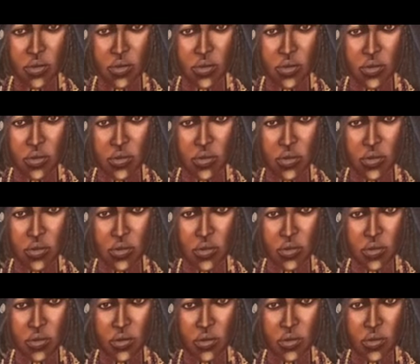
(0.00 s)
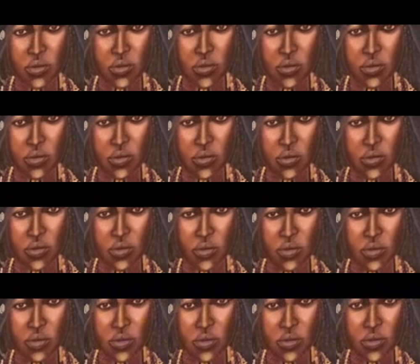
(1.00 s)

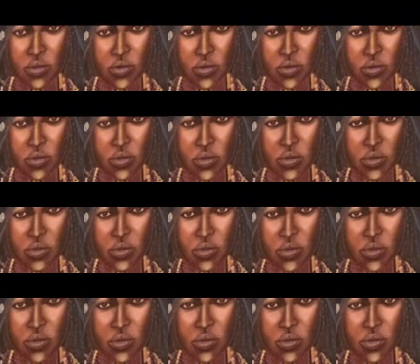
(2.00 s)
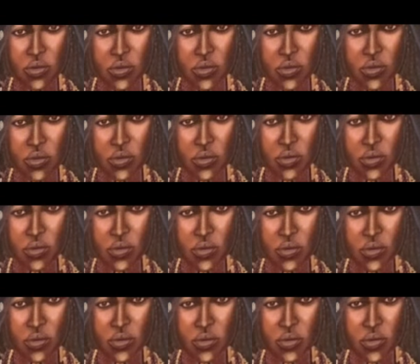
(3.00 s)

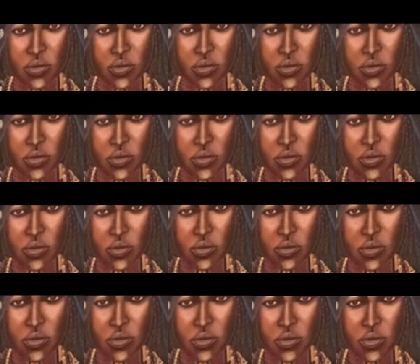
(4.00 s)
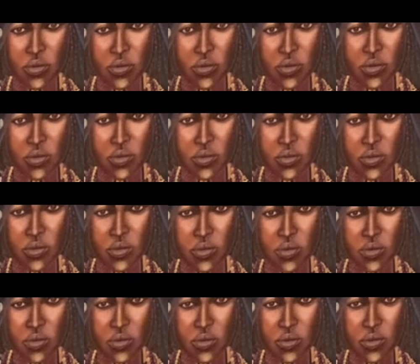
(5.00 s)

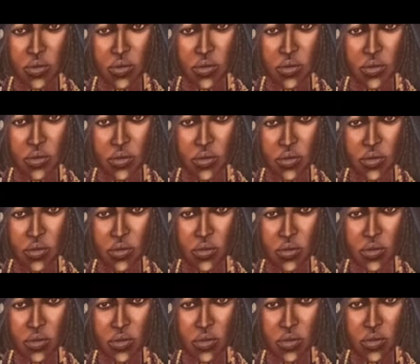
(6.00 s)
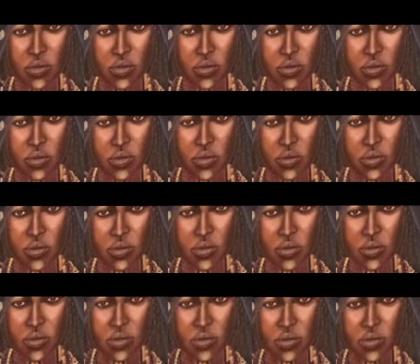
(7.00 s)
(not speaking)